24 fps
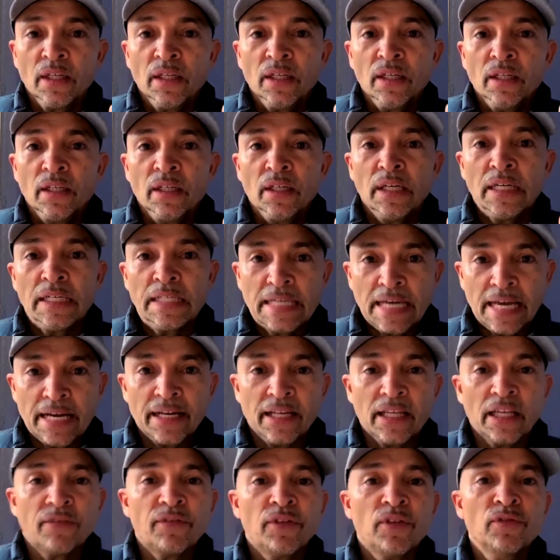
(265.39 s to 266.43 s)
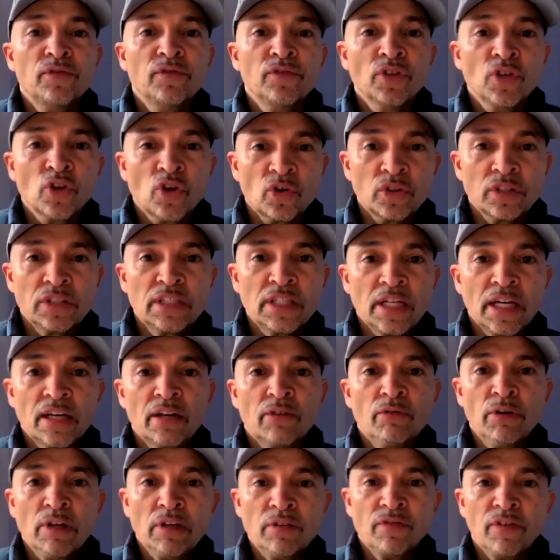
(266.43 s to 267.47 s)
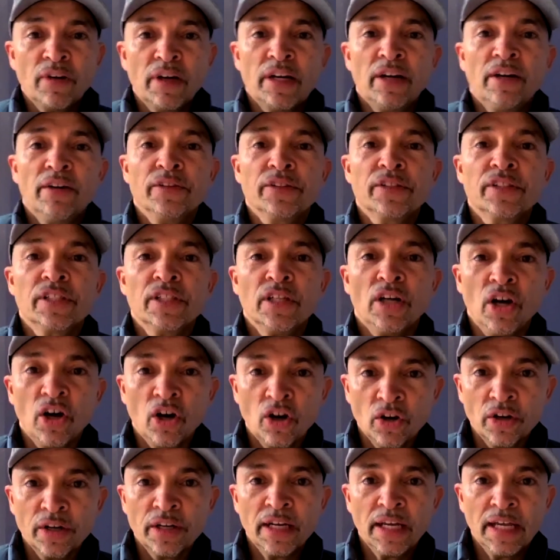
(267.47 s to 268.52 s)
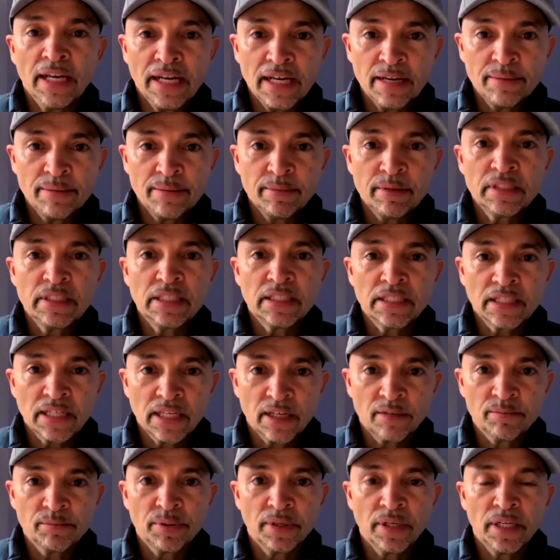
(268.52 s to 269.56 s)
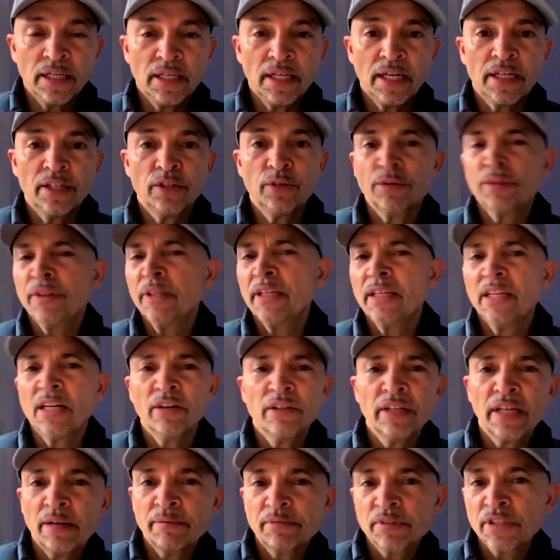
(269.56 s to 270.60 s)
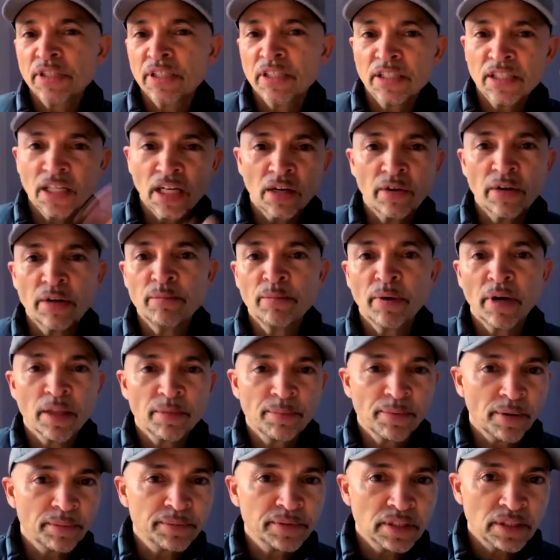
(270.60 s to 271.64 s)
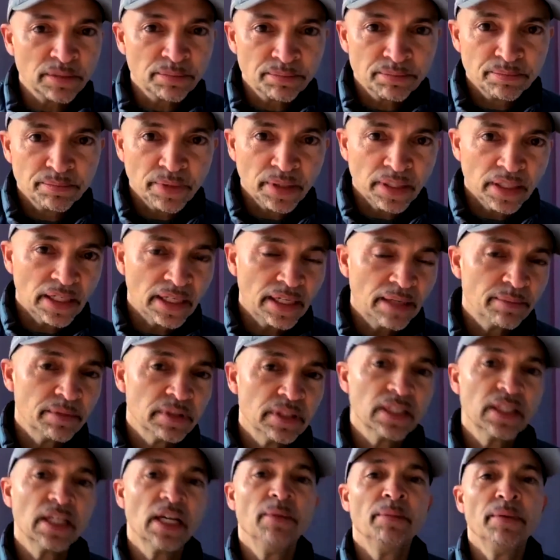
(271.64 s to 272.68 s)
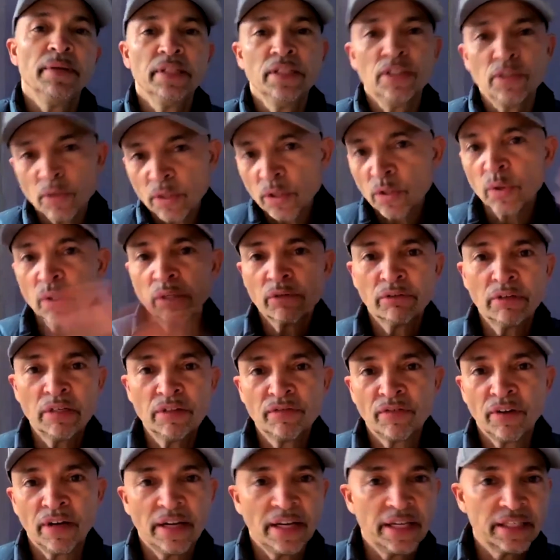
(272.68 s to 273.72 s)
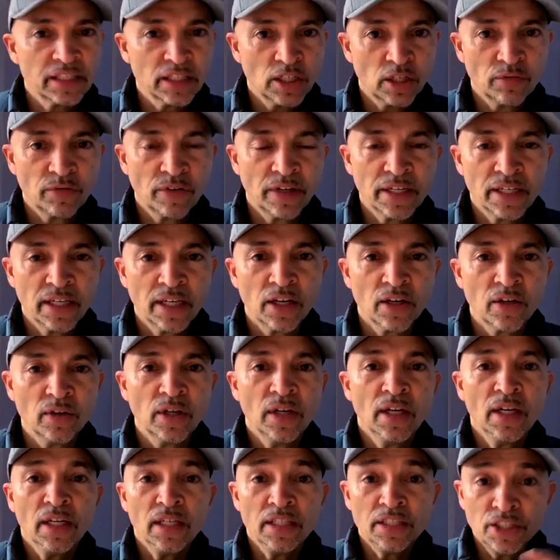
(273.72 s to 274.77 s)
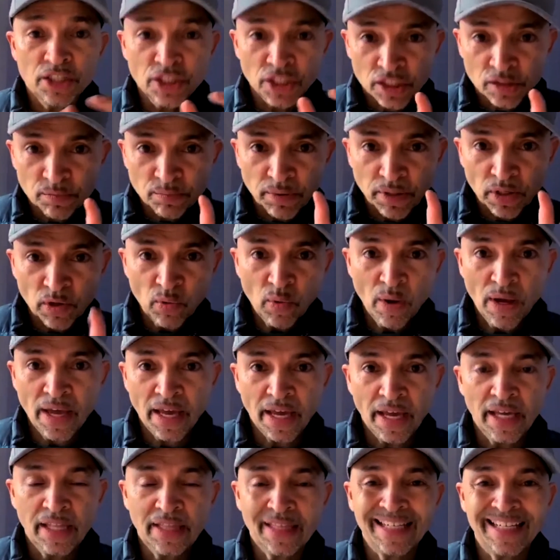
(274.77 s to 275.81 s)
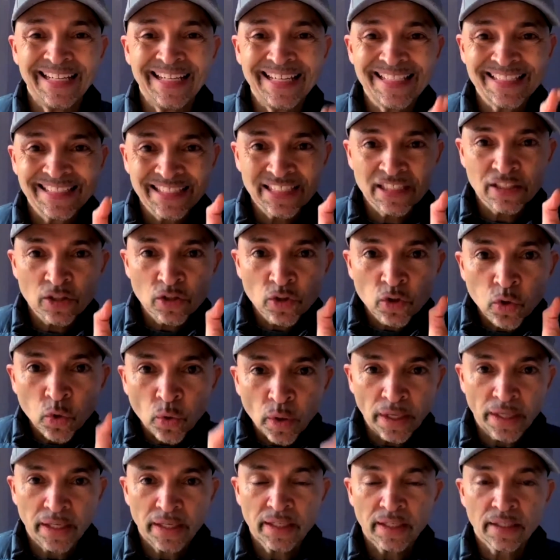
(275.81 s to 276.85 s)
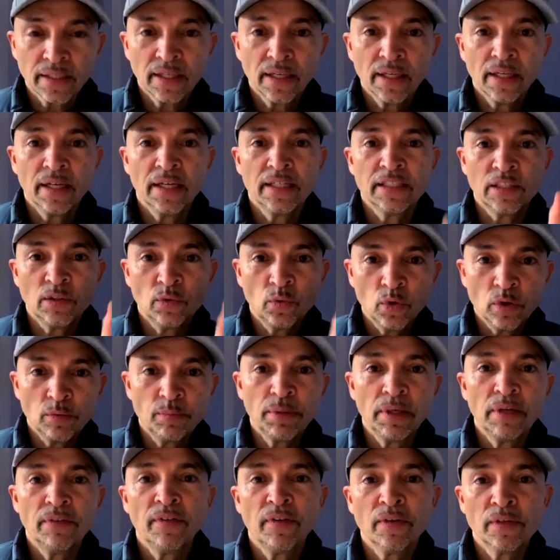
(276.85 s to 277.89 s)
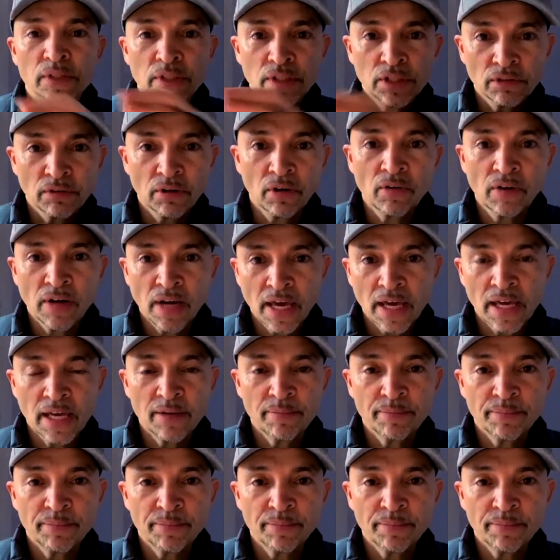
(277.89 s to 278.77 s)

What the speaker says: again, if you've not done a refinance on a limited company and you're thinking, oh yeah, I'm just going to go in, buy the property in a limited company, do a quick refinance and off I go, just be aware that it isn't as quick as it would be if it was in your own name.